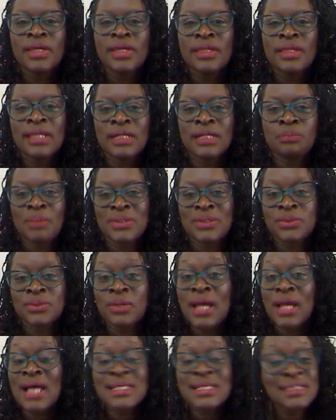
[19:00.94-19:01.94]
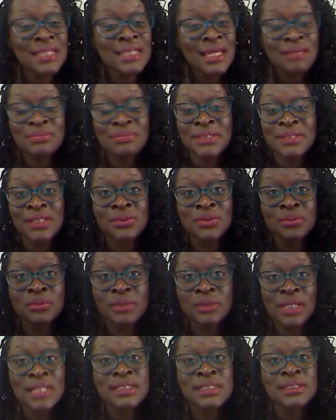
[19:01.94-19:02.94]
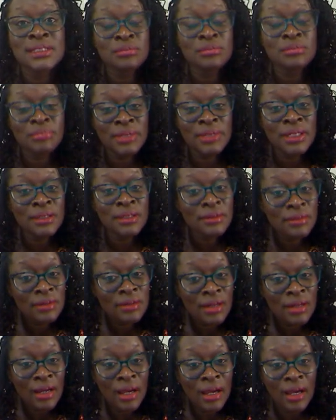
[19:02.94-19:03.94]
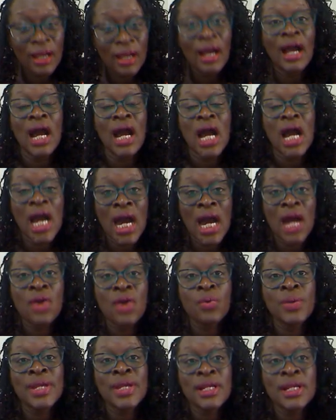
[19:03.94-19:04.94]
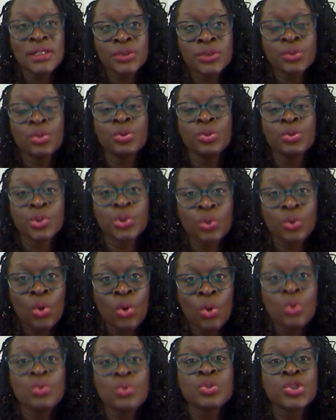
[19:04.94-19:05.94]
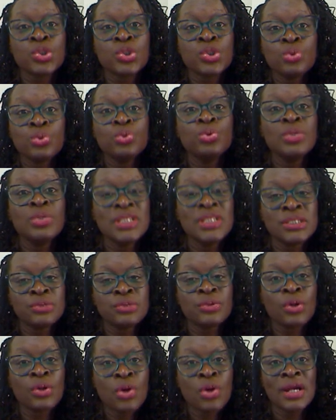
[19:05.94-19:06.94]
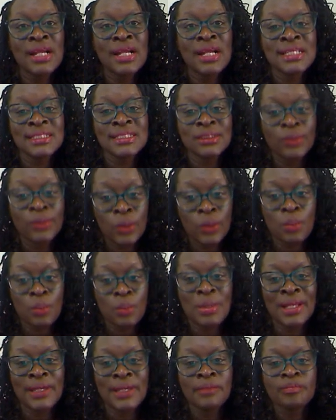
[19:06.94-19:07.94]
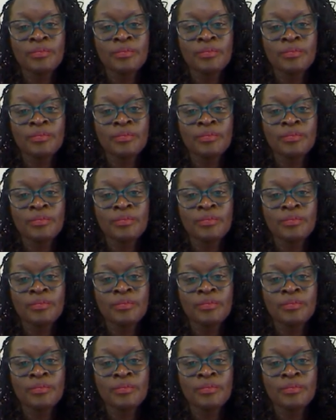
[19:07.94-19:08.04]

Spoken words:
that person, has helped her to just be a real talk show host who is recognized globally.